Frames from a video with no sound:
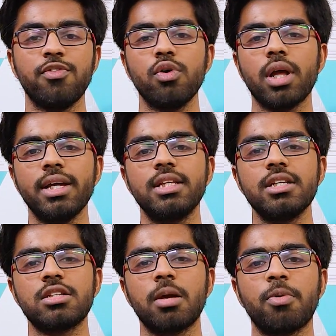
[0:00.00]
If you like
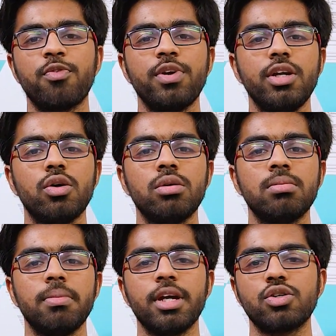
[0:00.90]
these type of
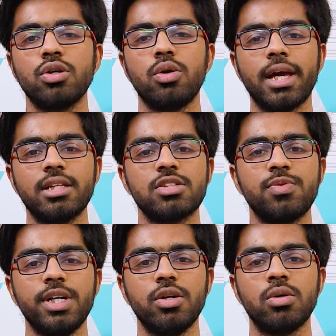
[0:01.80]
video, make sure you like
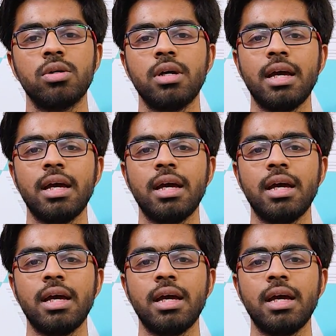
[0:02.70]
this video.